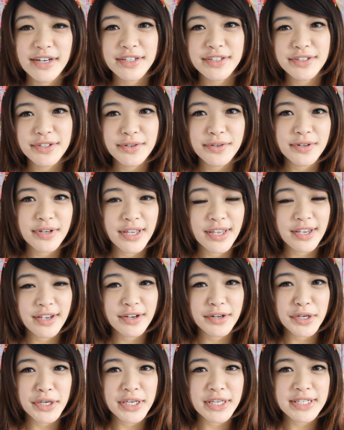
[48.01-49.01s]
So
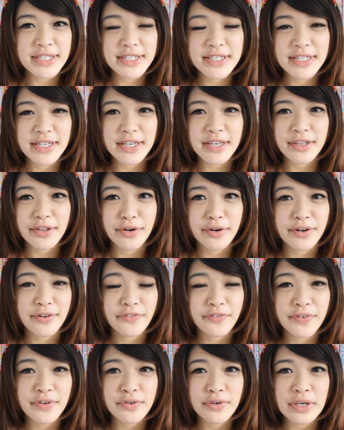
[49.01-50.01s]
here you can see there are a
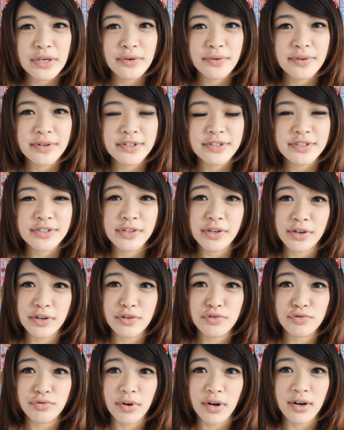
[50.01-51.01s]
few keywords you
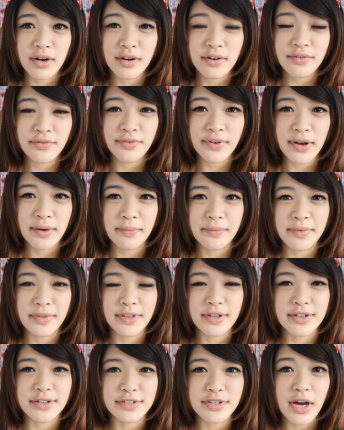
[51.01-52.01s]
can draw from
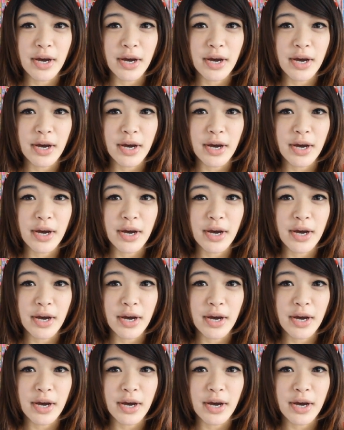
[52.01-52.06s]
the